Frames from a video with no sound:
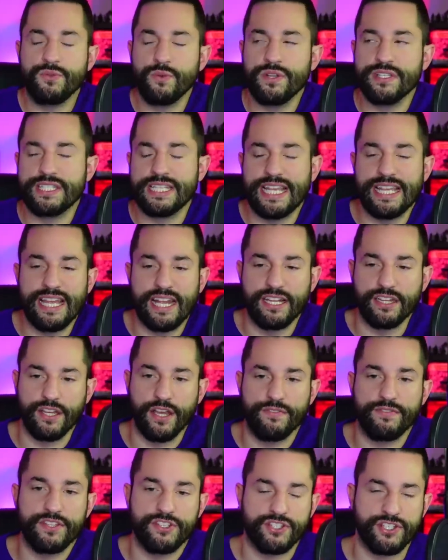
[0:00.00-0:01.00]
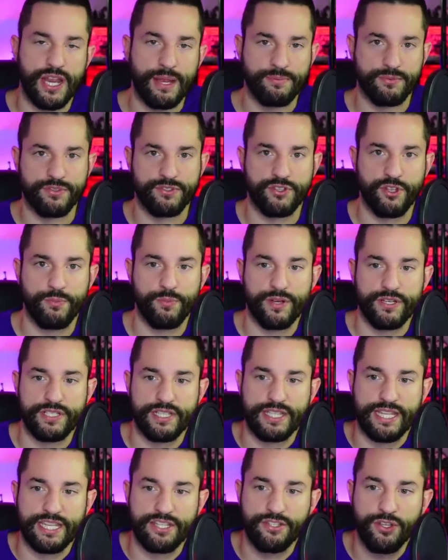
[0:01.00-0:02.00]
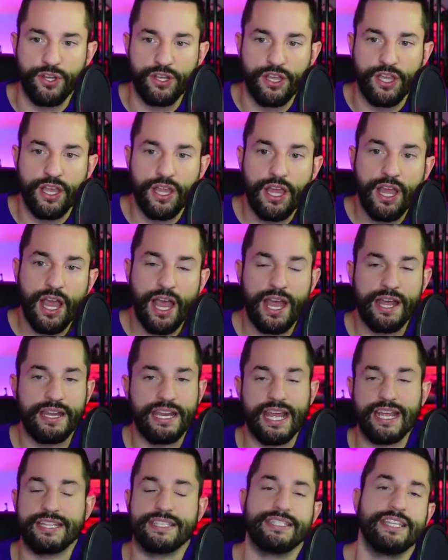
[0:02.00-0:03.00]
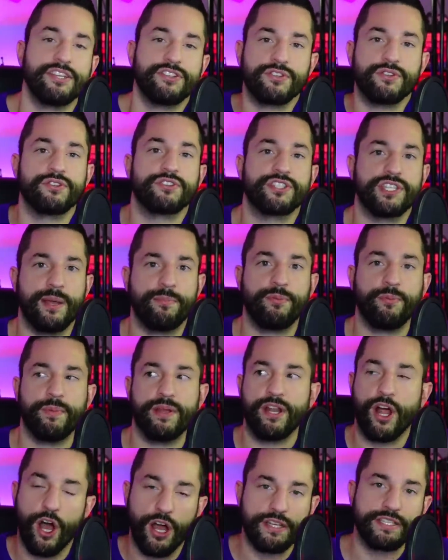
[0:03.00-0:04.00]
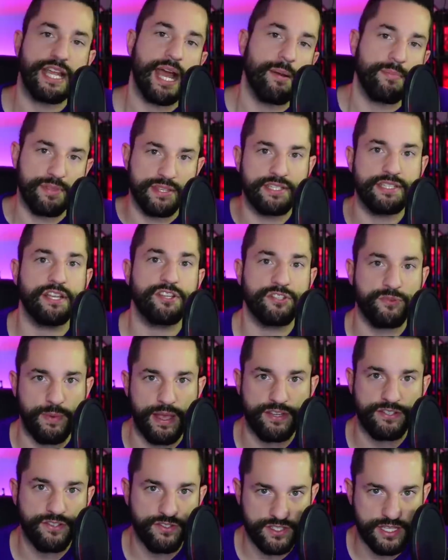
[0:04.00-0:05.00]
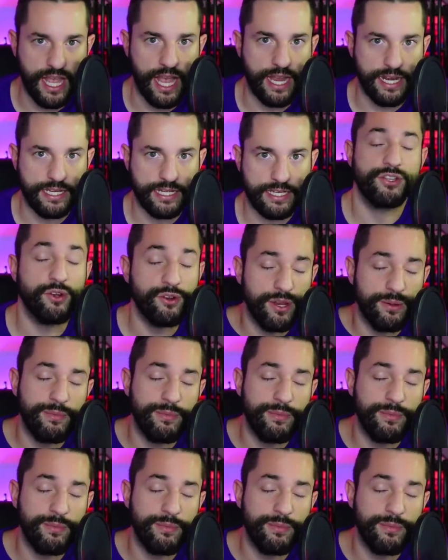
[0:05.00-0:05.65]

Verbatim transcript: I just want to say that I love this chapter so much that they took an additional supplement on top of the Dungeon Master's Guide.